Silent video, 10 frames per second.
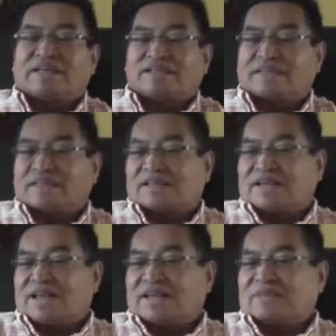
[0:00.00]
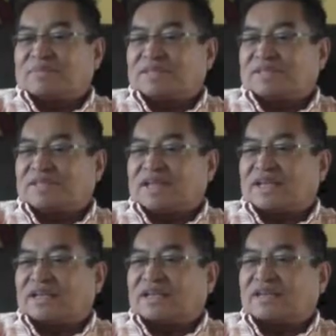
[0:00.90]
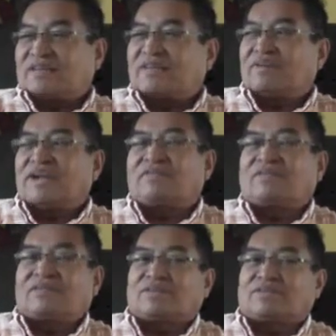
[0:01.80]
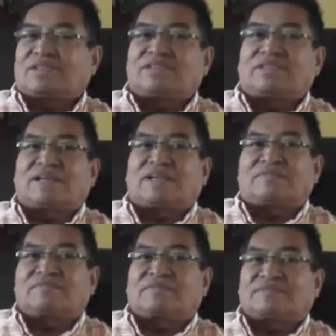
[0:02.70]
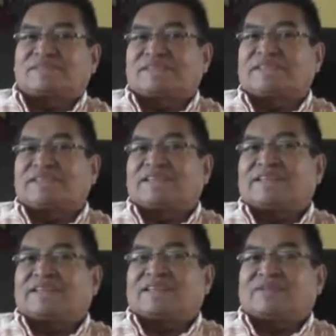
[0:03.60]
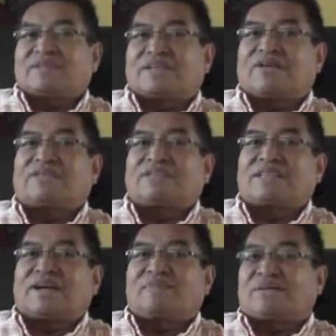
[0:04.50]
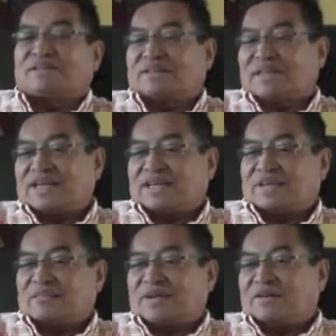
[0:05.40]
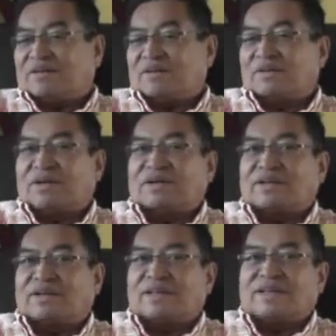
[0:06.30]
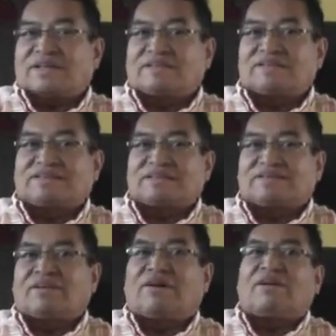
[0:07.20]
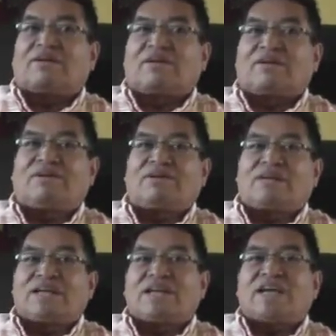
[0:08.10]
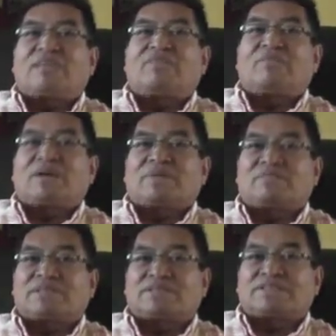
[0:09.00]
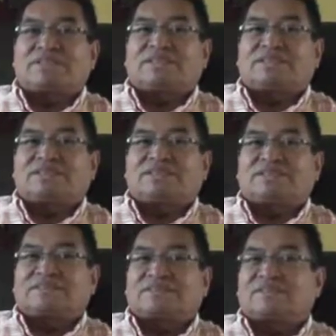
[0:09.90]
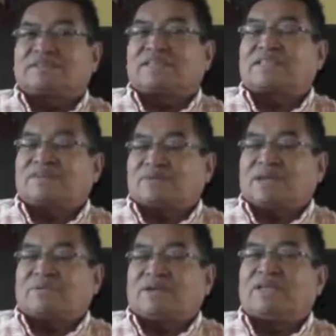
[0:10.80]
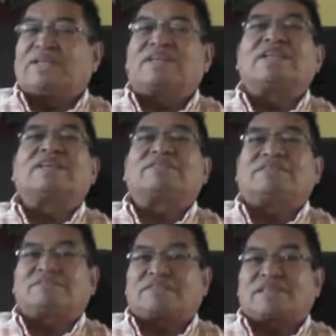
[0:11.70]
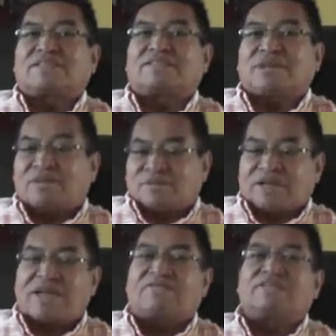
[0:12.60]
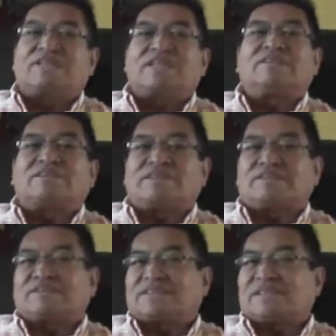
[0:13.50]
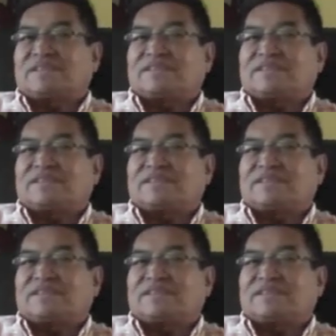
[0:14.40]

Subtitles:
He said, look at him. It's getting ready for the winter time. He would always tell me, look at them, how they work together. Everybody pitches in. That's the way we need to live. That's the way we have to live, he would say.